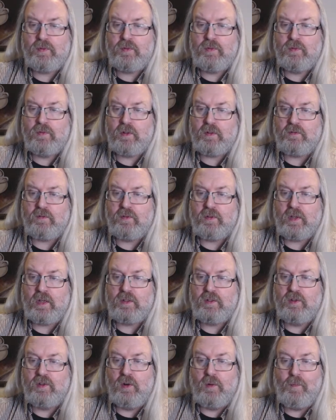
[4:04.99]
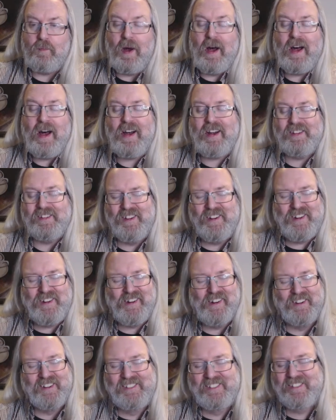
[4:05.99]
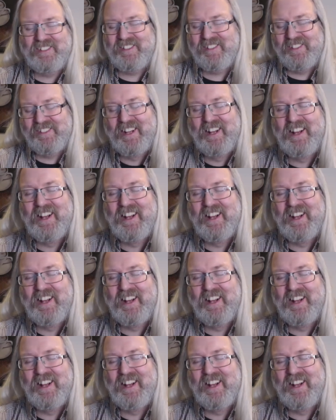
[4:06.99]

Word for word: do not forget your manners.